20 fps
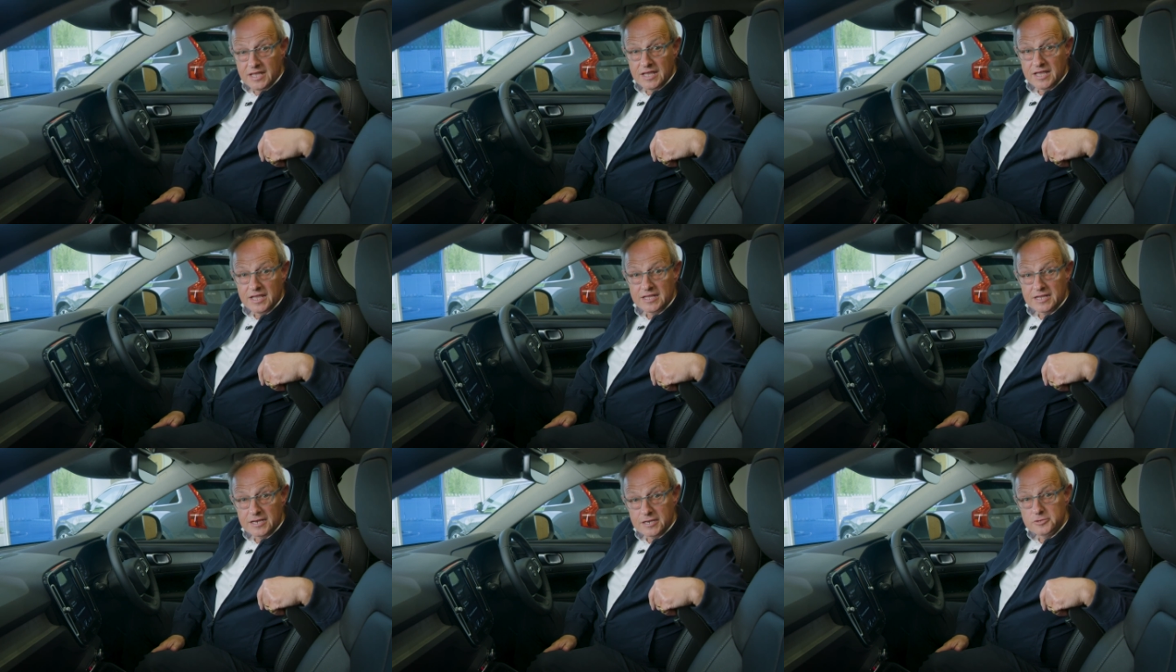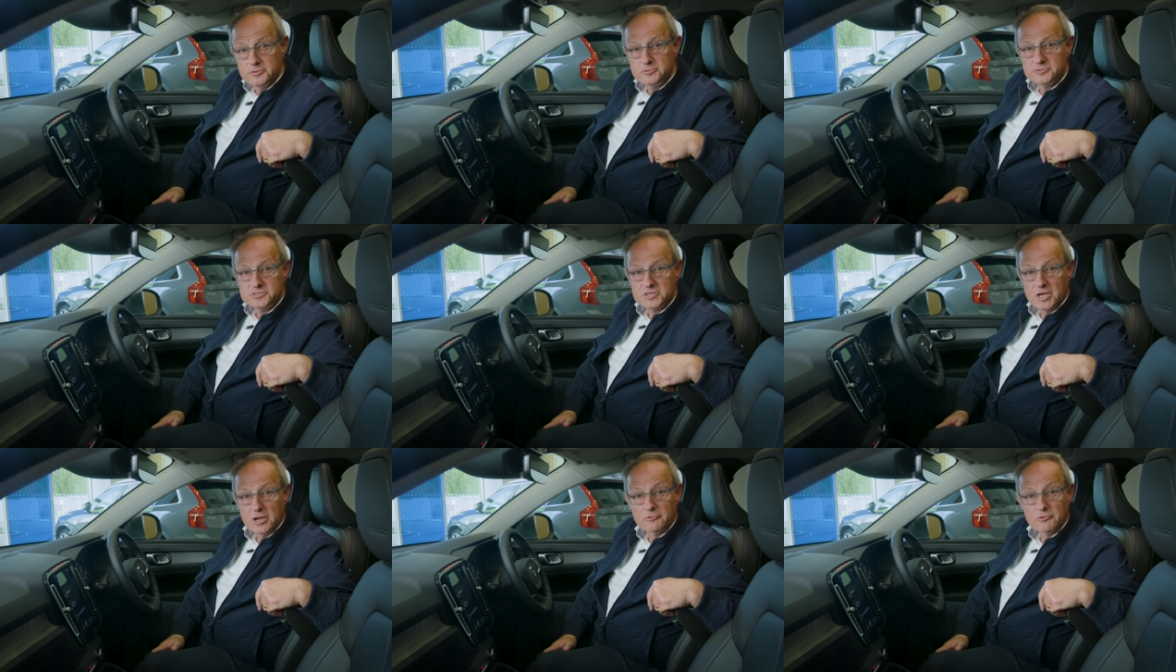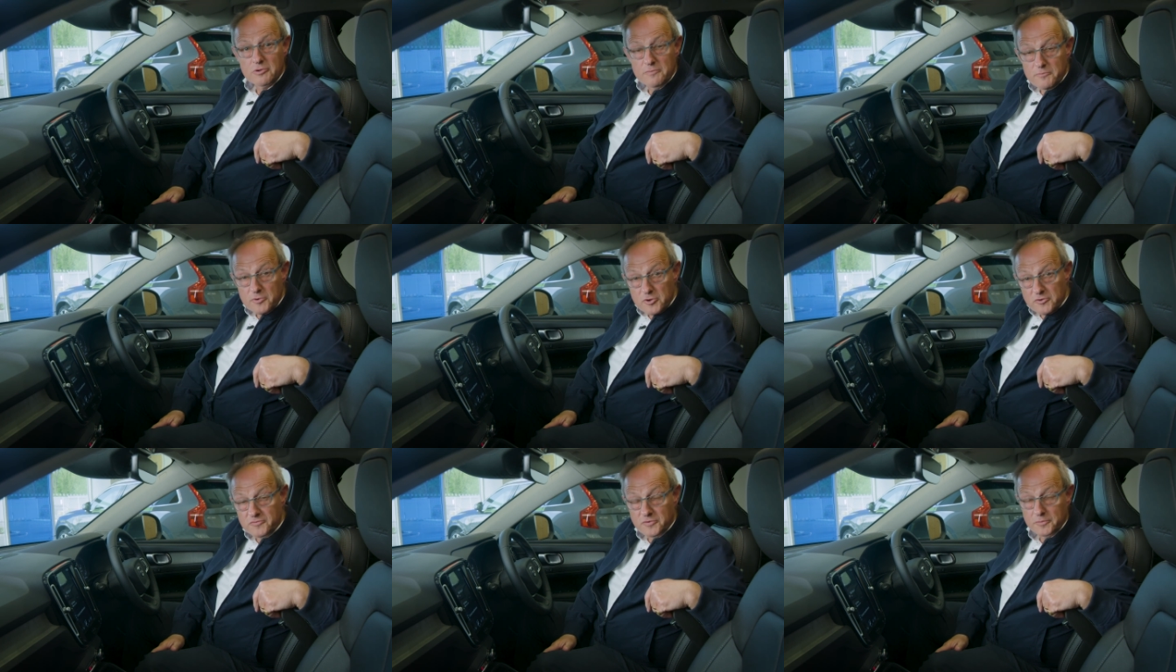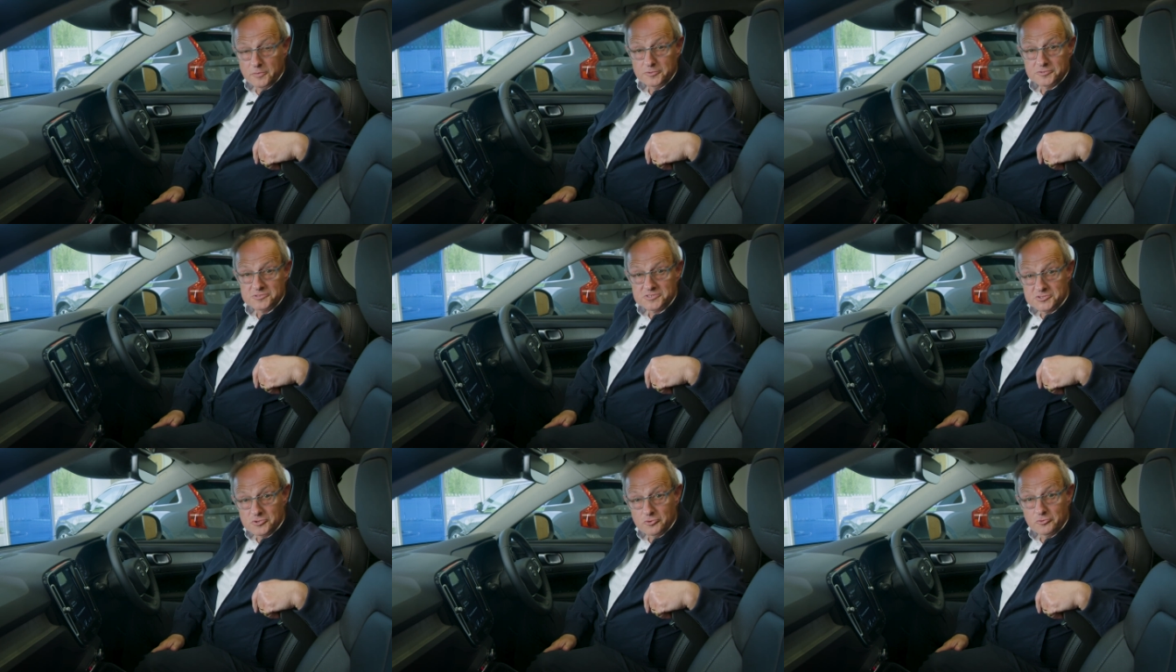includes a removable
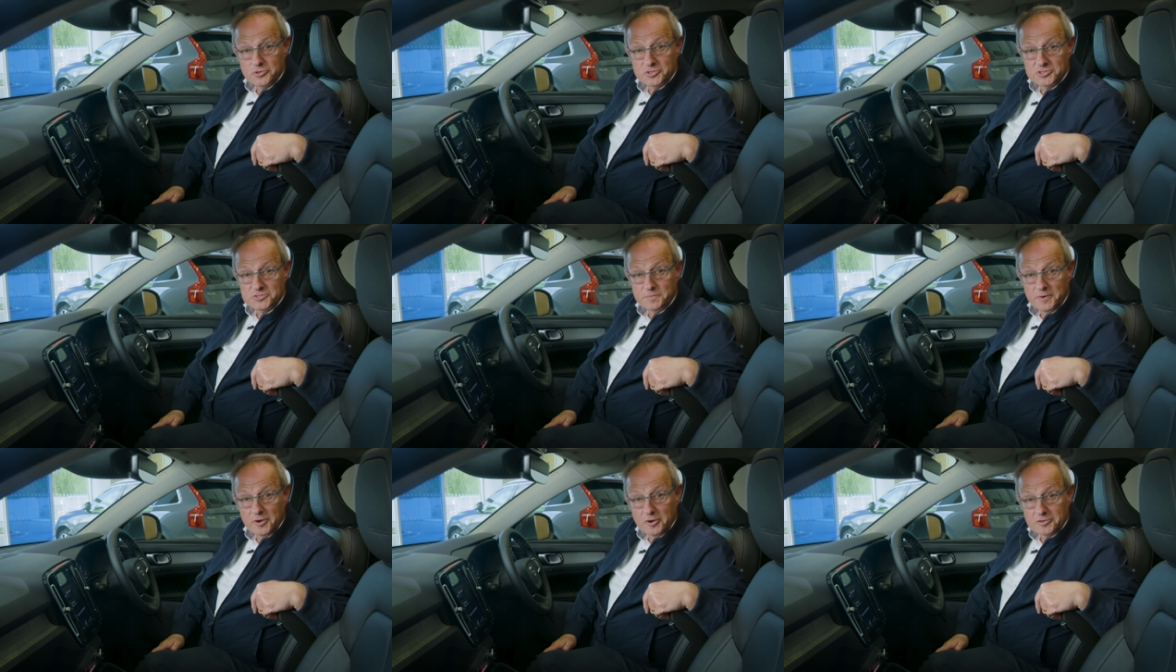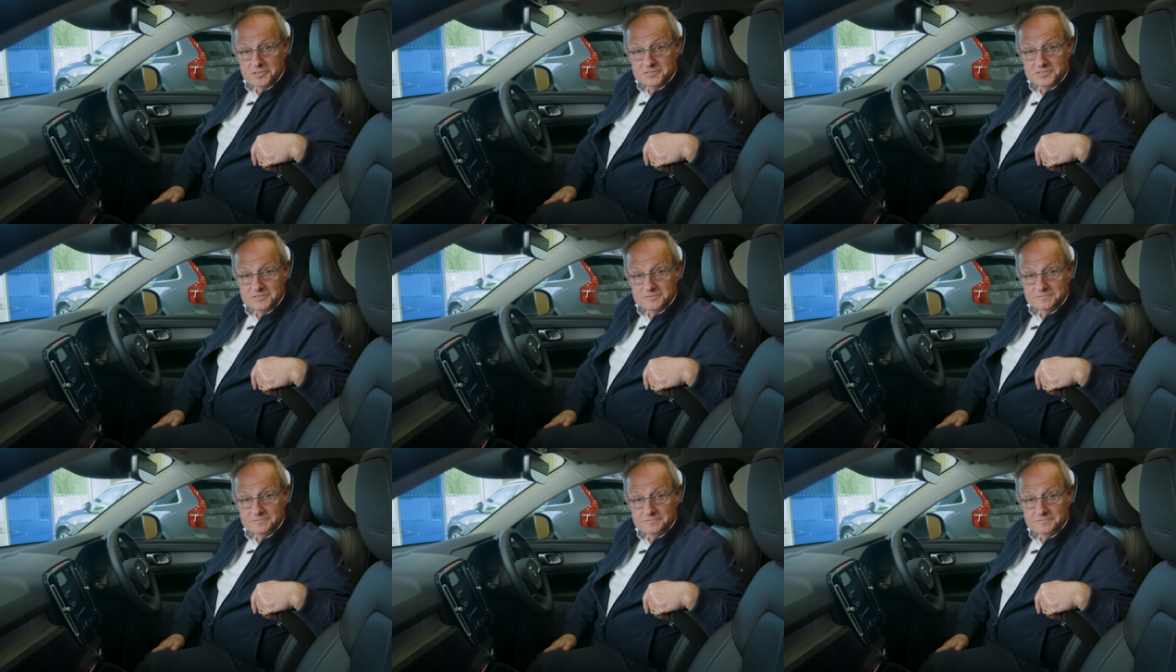storage box.